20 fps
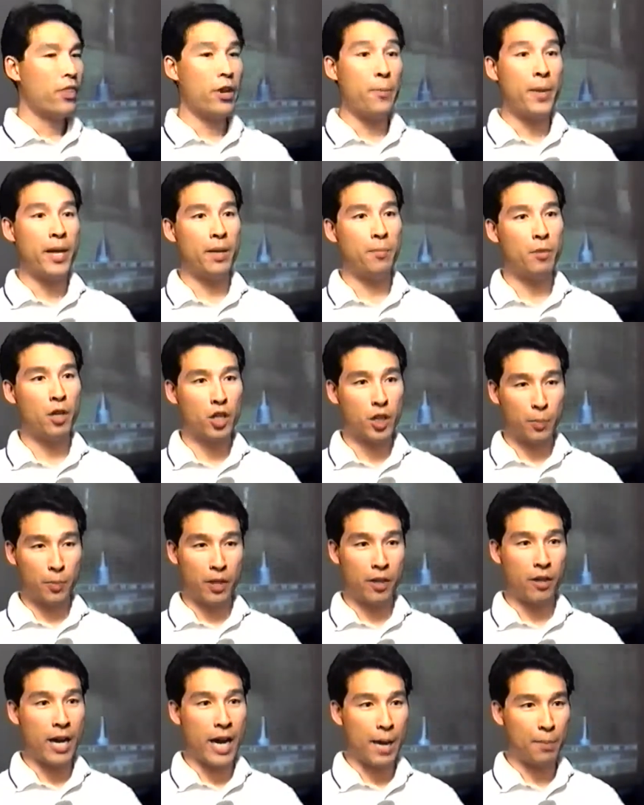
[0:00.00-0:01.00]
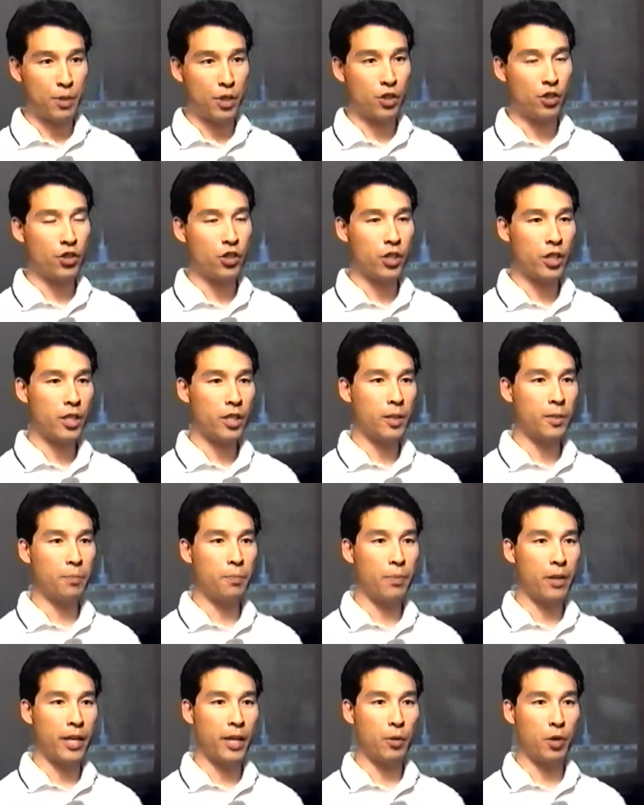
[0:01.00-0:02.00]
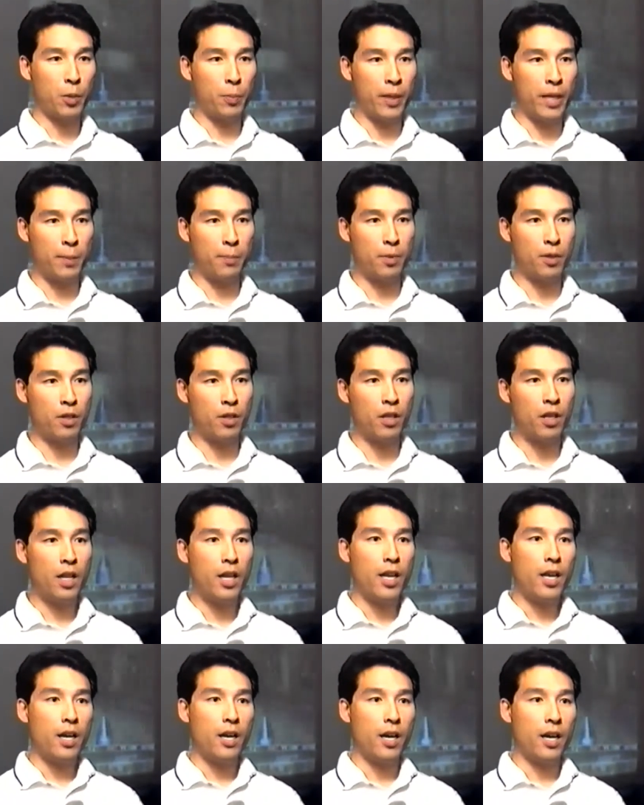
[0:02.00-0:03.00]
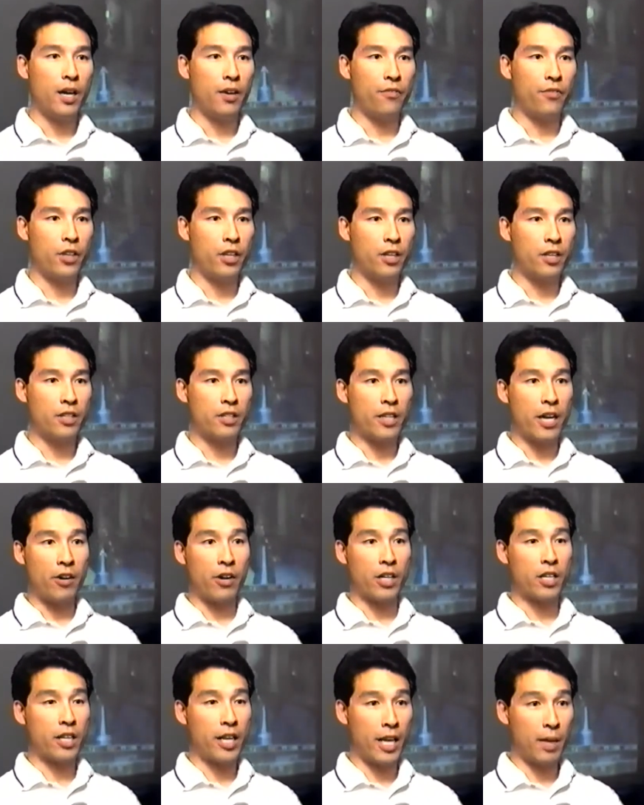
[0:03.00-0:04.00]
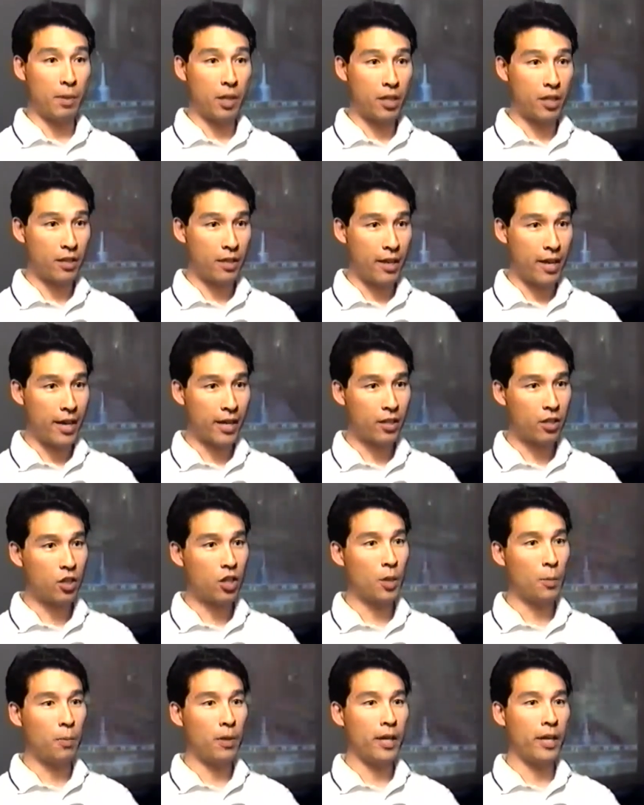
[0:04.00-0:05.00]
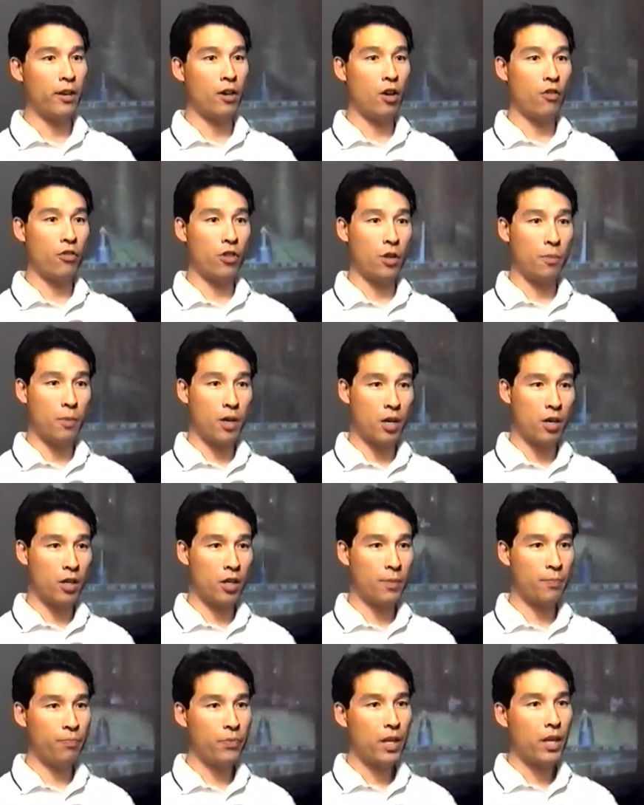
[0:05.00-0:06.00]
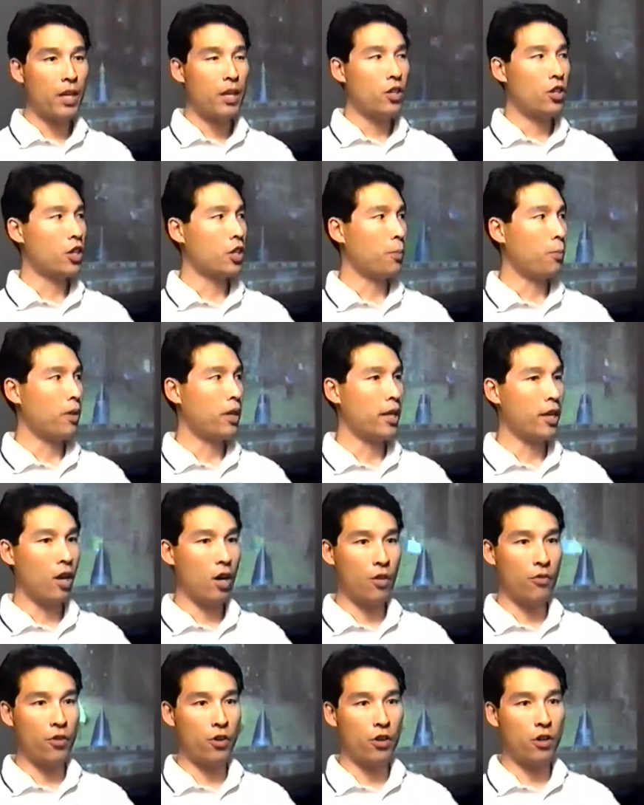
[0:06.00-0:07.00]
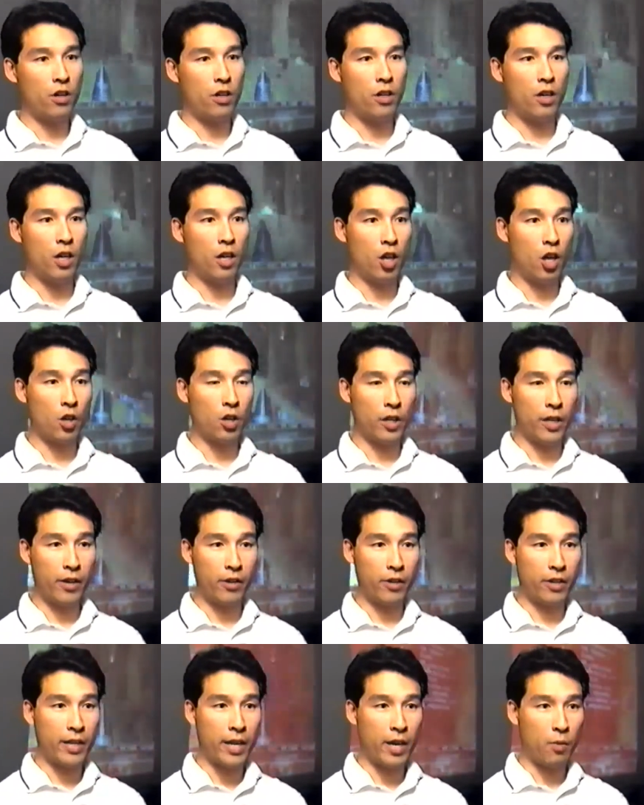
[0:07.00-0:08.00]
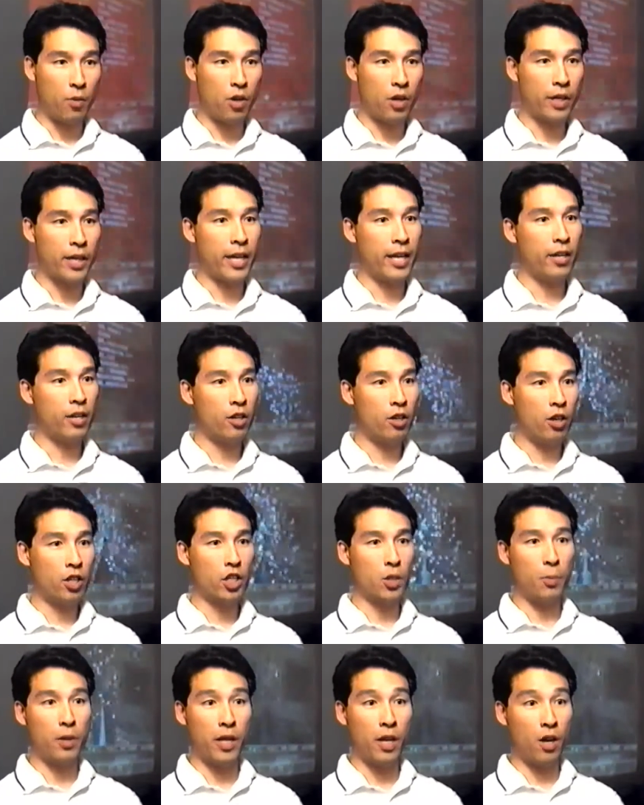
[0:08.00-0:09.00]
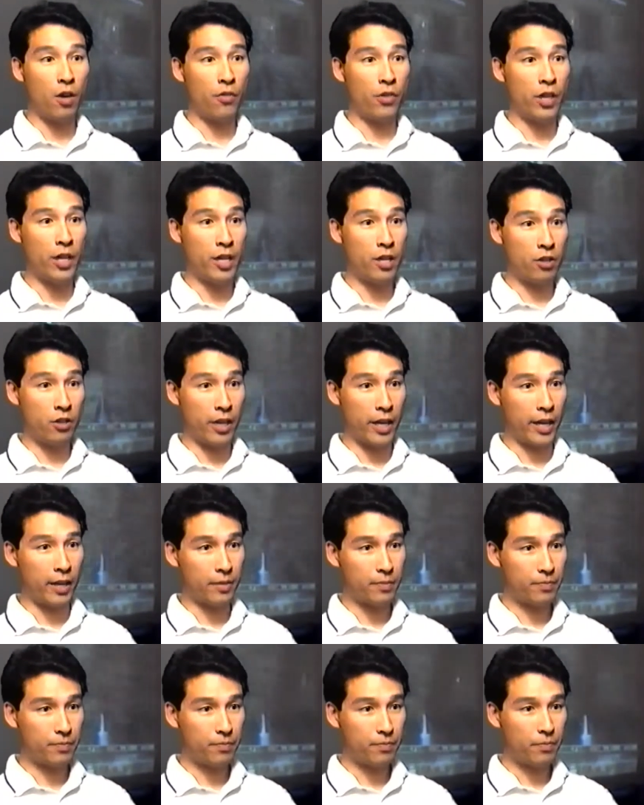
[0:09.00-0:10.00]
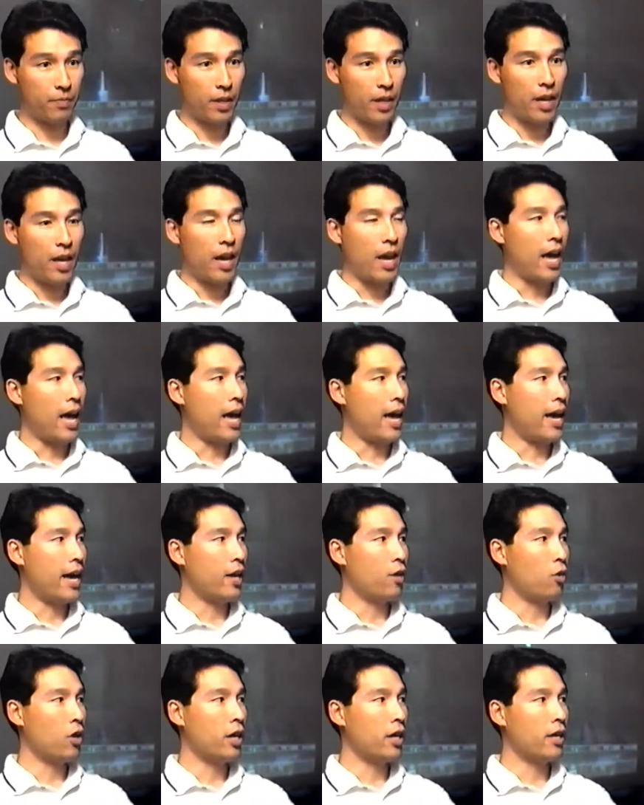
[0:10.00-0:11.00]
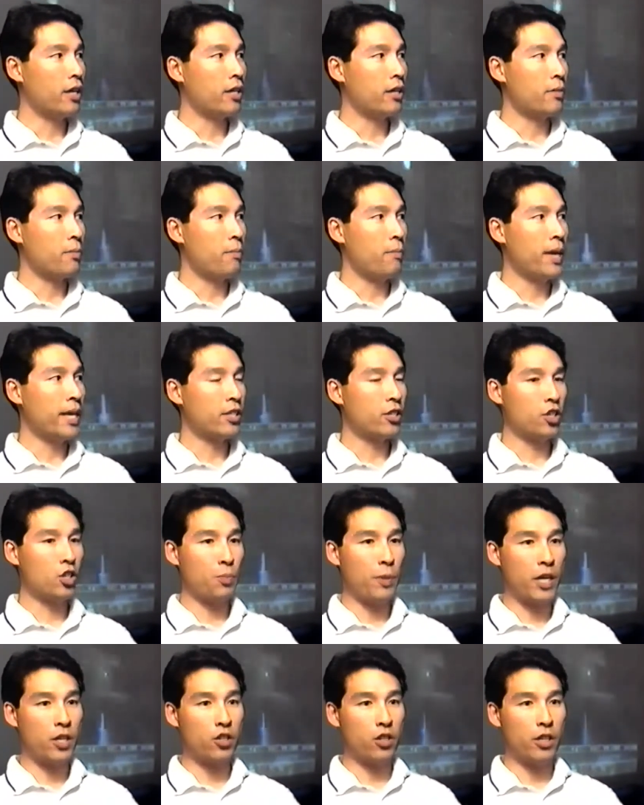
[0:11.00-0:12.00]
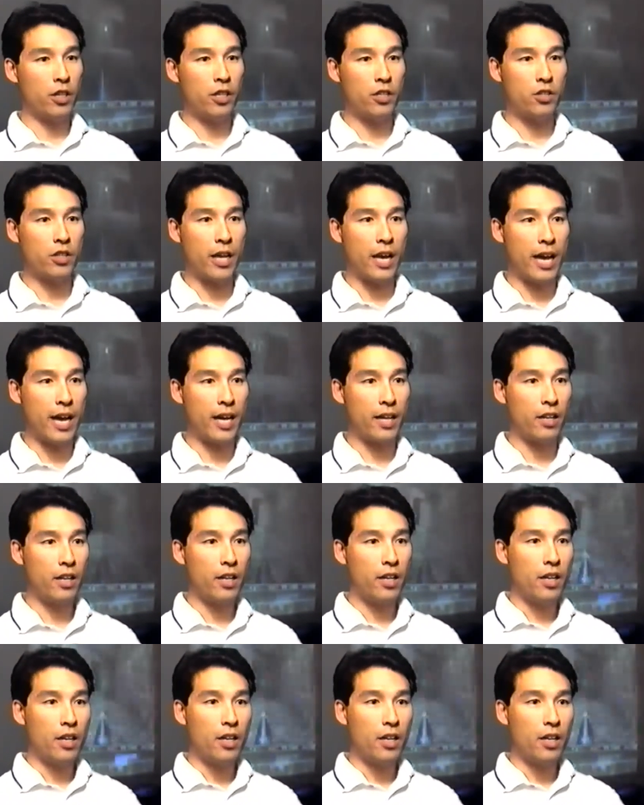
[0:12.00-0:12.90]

There are many multiplayer options. You can play with people uh, via direct cable connect. You can play over the modem. You can play over a local area network, and you can also play over the internet. And what makes it special is that